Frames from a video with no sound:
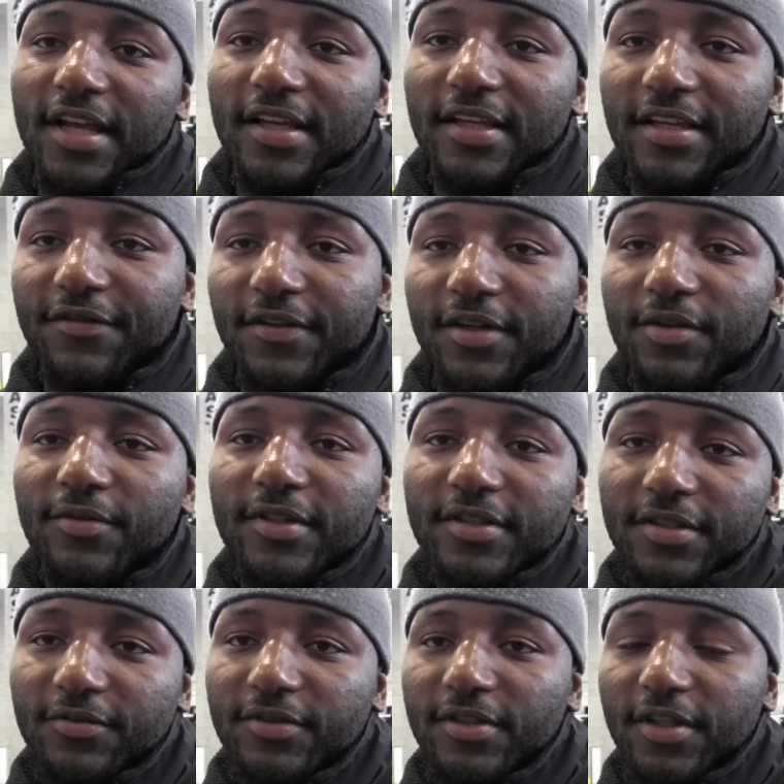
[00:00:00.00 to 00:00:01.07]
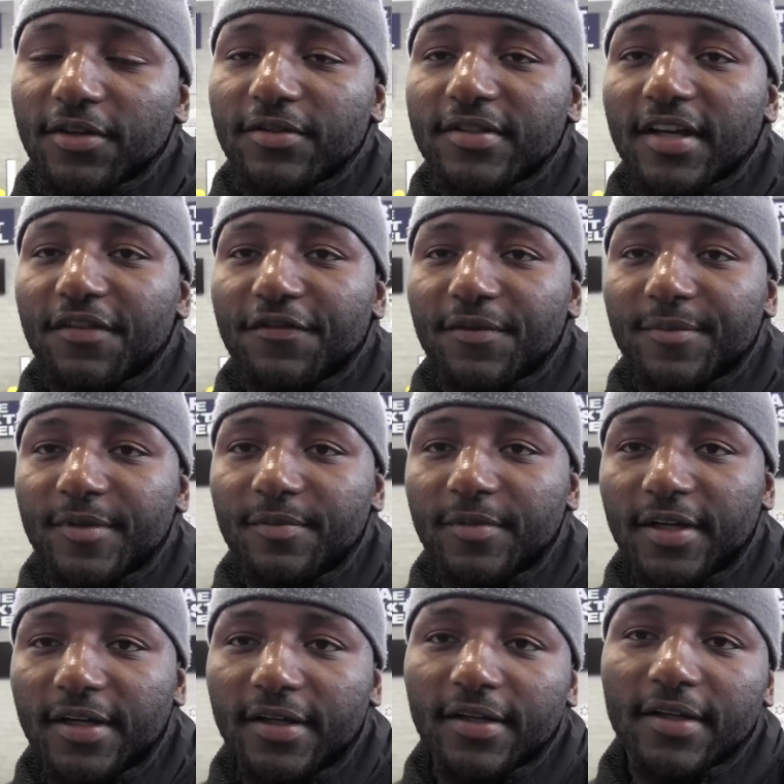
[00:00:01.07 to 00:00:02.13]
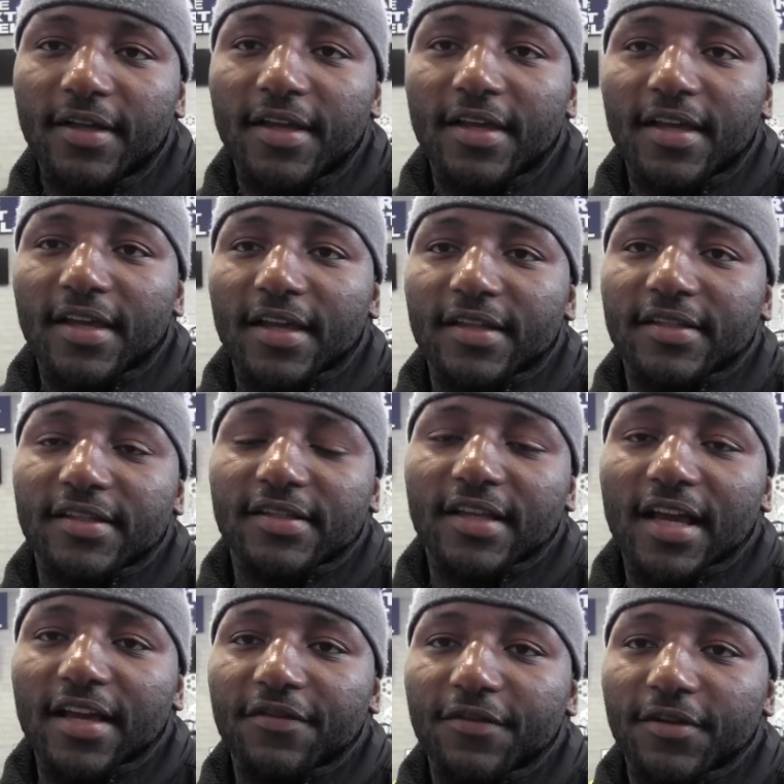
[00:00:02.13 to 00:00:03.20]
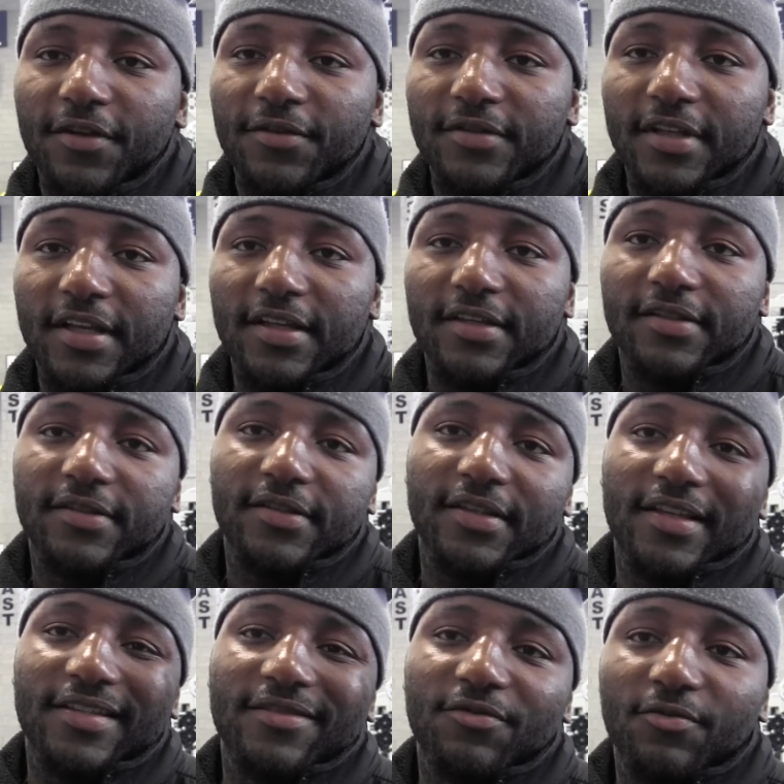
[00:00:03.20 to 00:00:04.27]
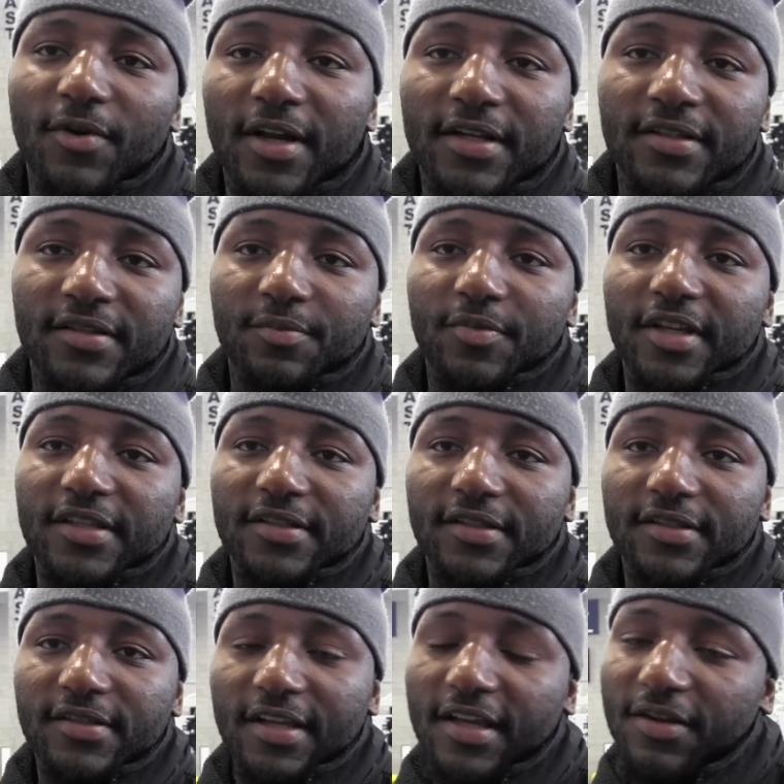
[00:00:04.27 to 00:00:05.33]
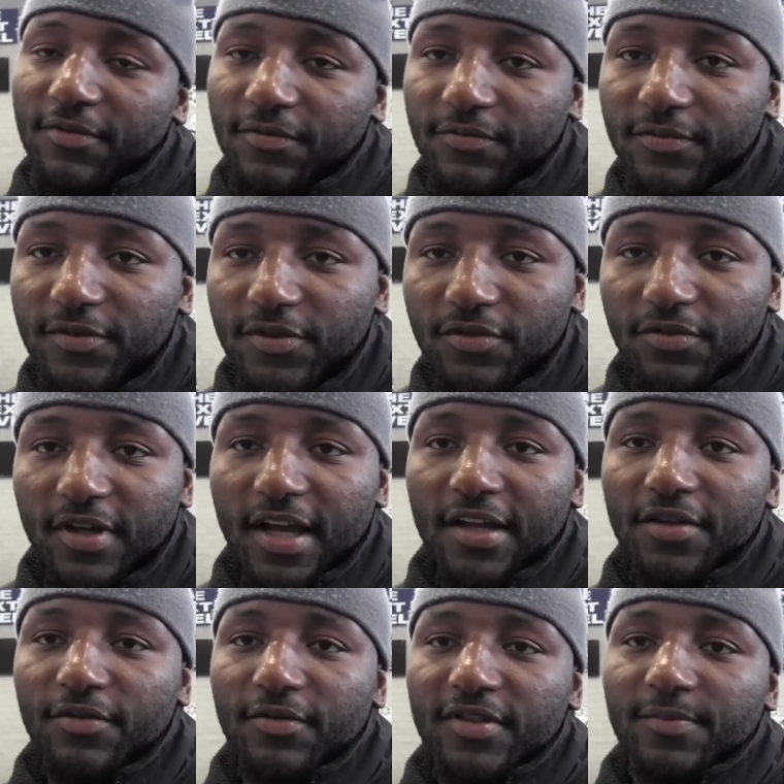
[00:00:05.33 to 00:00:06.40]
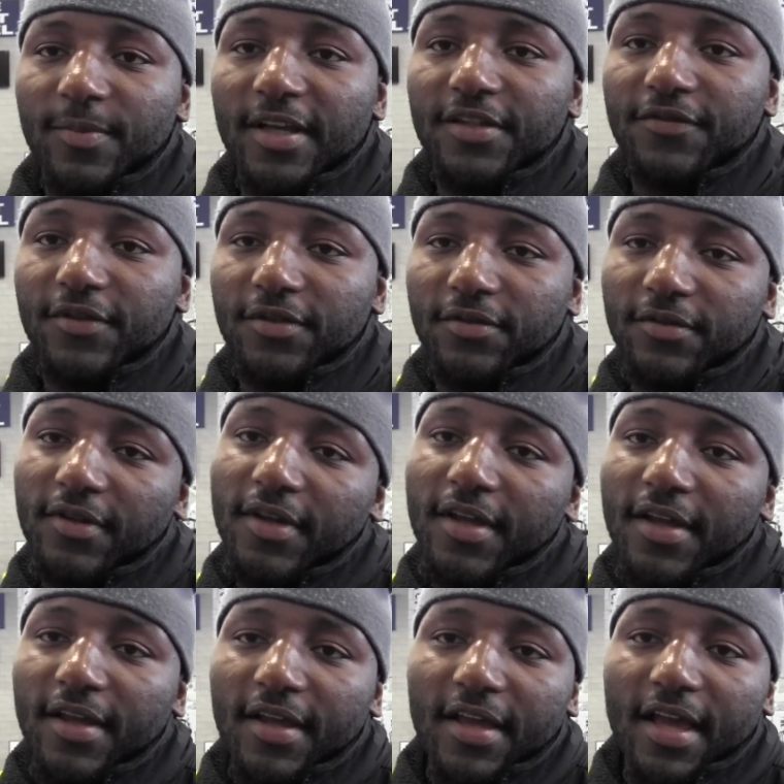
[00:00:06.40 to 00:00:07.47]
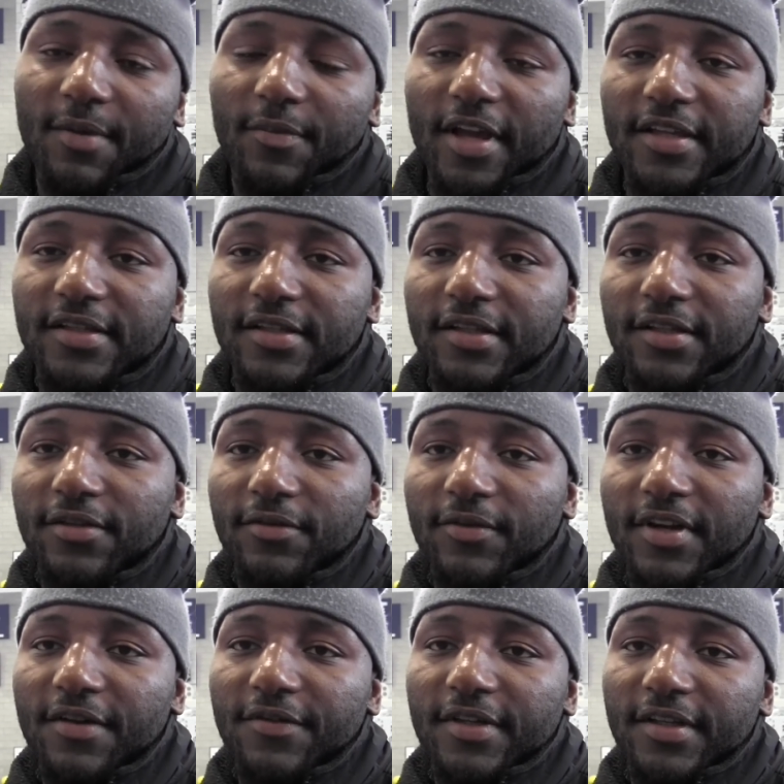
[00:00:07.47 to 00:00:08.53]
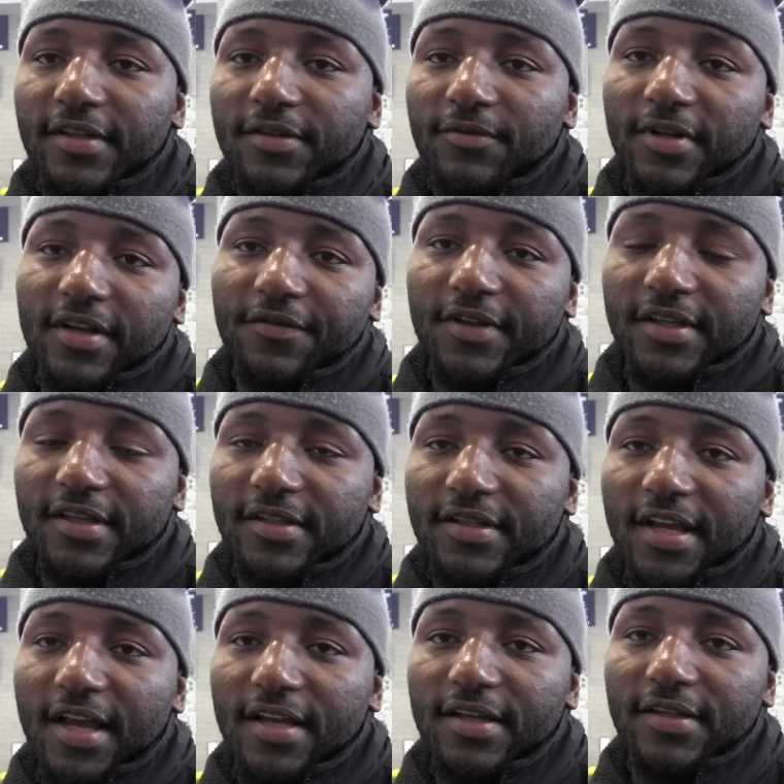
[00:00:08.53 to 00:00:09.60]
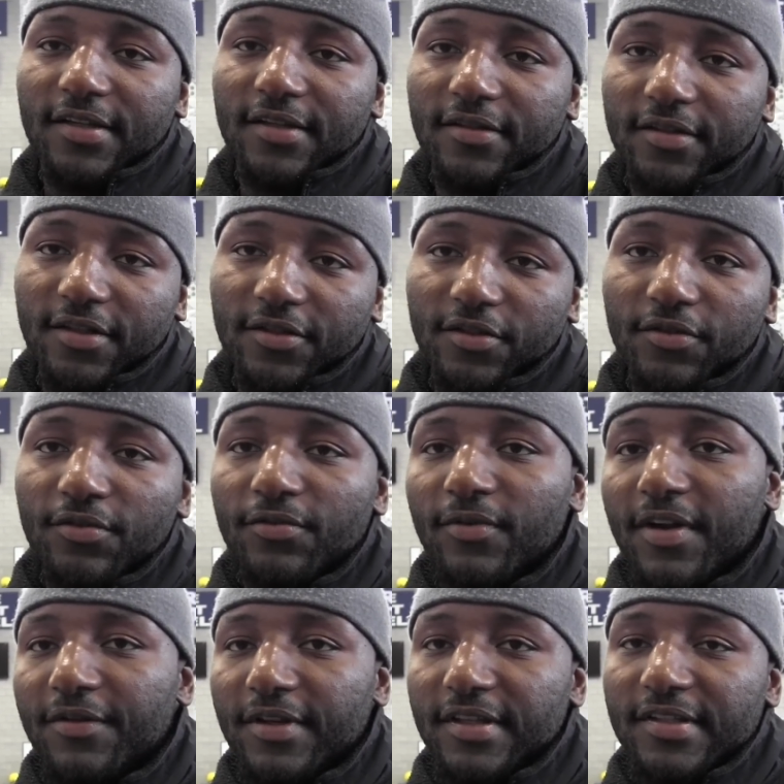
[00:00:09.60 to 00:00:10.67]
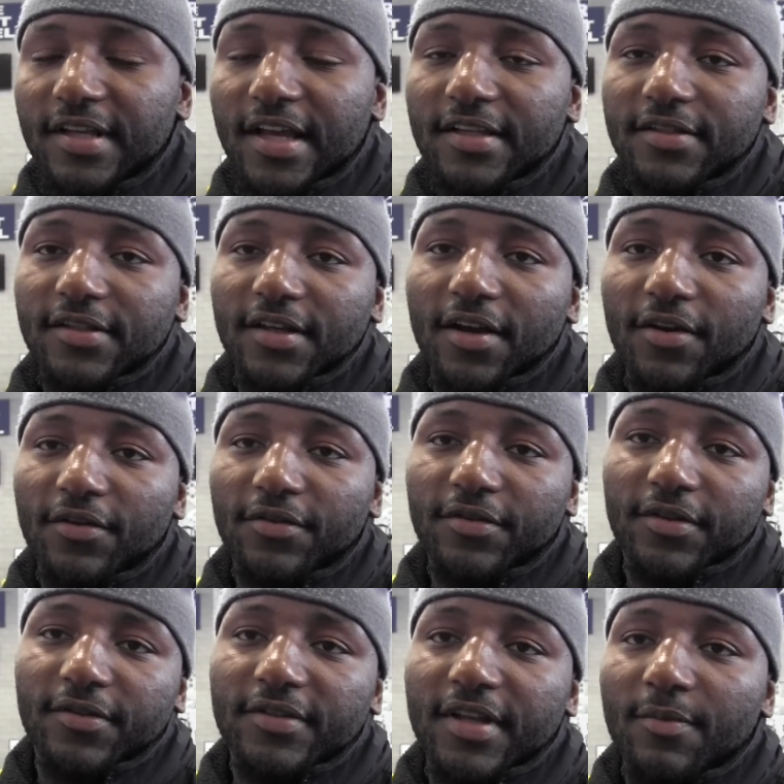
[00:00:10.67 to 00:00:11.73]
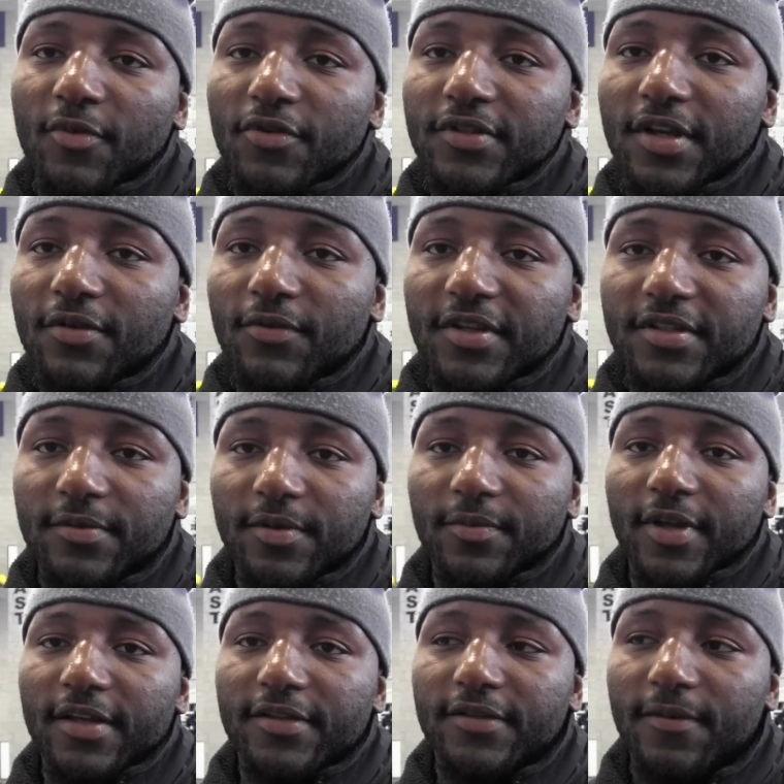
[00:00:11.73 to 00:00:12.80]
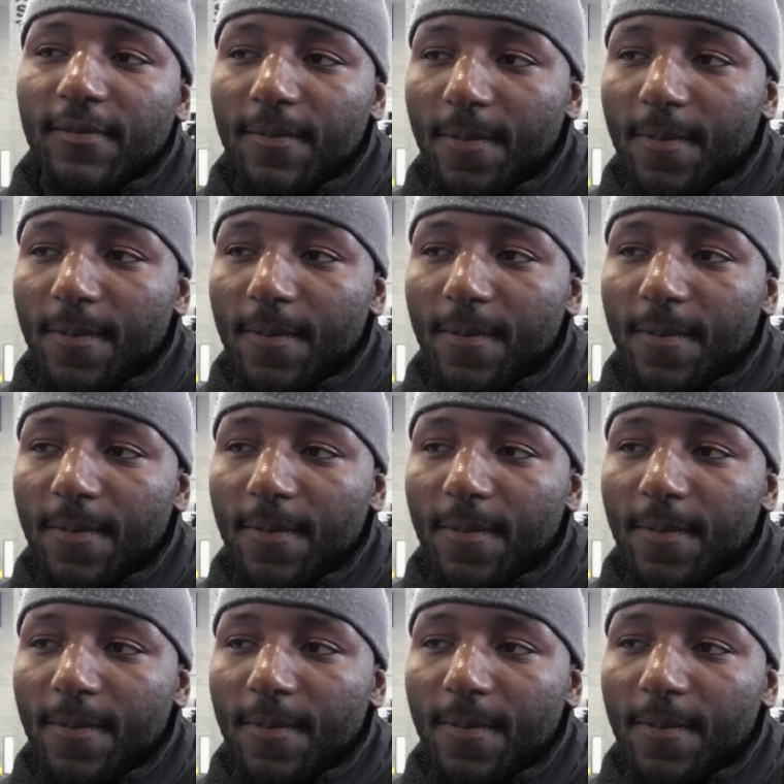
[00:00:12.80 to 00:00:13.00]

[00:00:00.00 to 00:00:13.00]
Jay leaving. It was a little tough for me, but in this life, it's one is a business, and two, you gotta do what's best for you. And basically, whatever he decided to do, wherever he decides to go, I'm always gonna wish him the best.